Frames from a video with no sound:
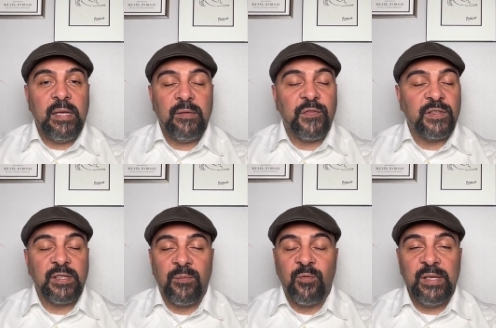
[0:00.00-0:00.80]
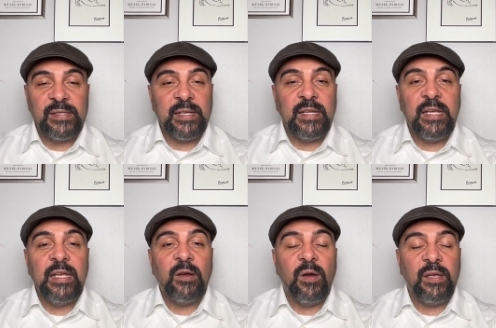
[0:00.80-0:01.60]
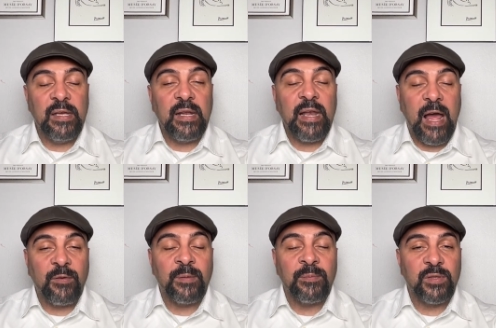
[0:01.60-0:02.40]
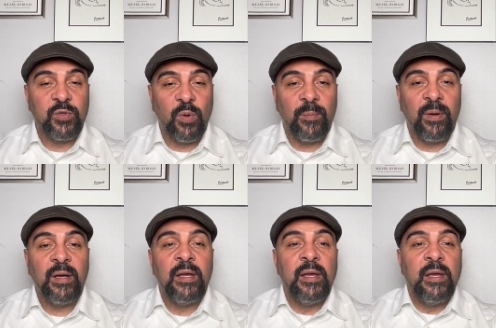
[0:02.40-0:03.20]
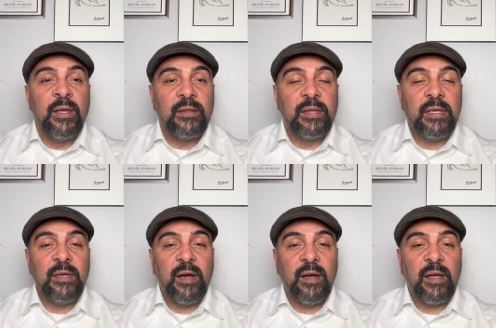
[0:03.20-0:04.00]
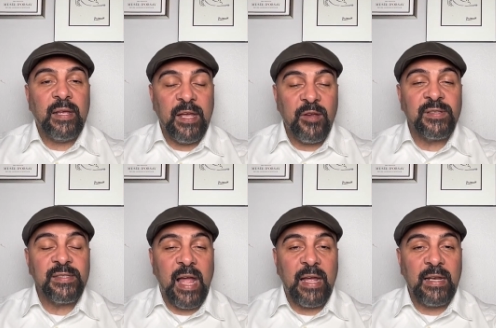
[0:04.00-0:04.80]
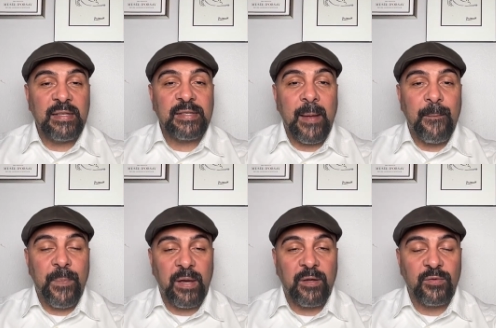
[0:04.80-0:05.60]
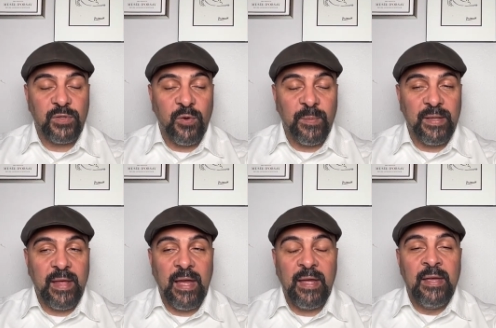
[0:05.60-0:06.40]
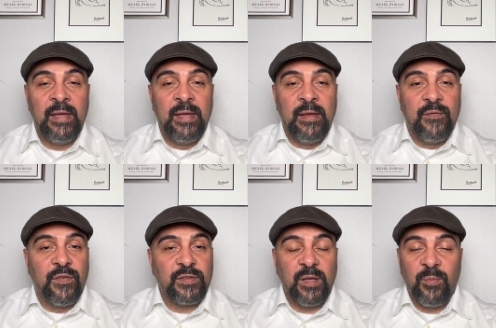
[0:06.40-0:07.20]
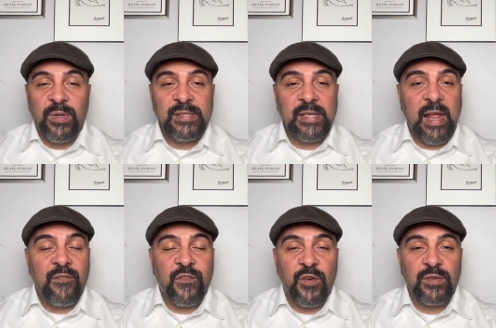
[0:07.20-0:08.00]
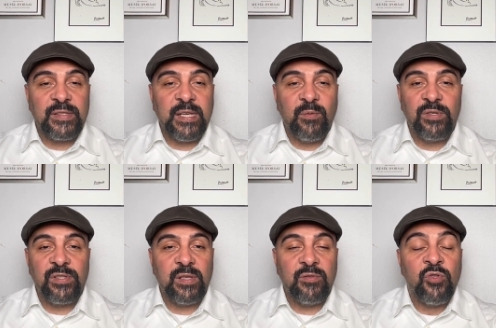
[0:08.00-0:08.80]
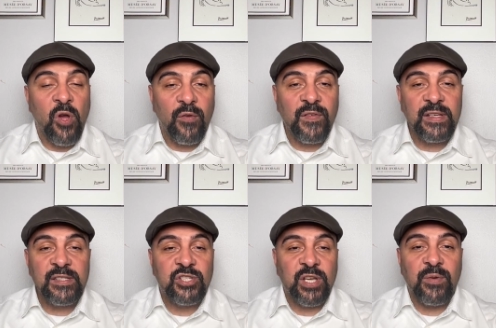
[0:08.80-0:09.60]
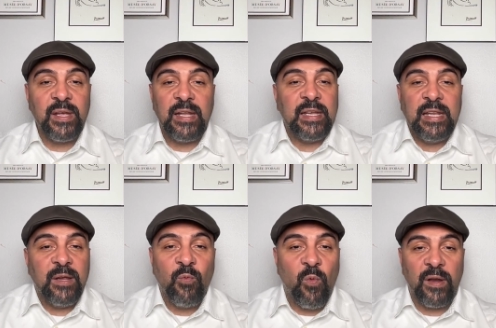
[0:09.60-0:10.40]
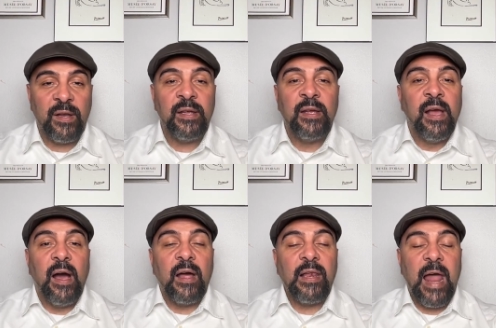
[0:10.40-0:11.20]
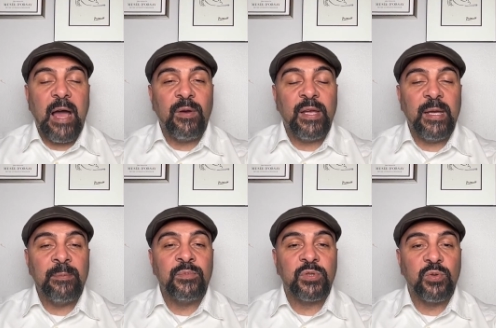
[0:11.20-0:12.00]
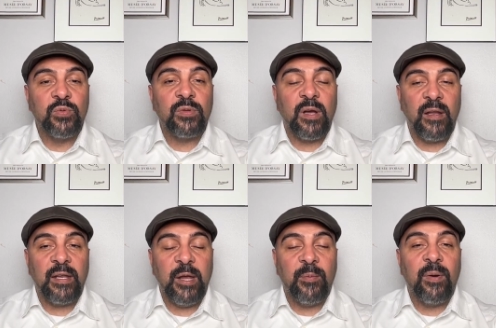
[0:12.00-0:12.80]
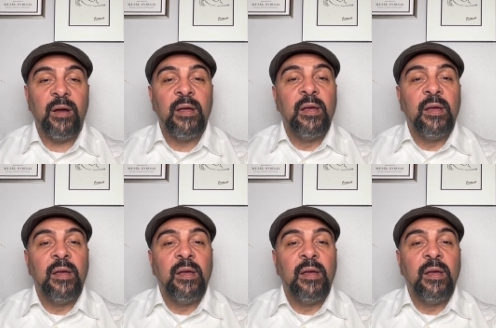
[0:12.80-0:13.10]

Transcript: for some reason he allowed him to do it, but the hairstylist at Petco told me that for some reason at first he was nervous, jittery, and he didn't want to allow him to cut hair. But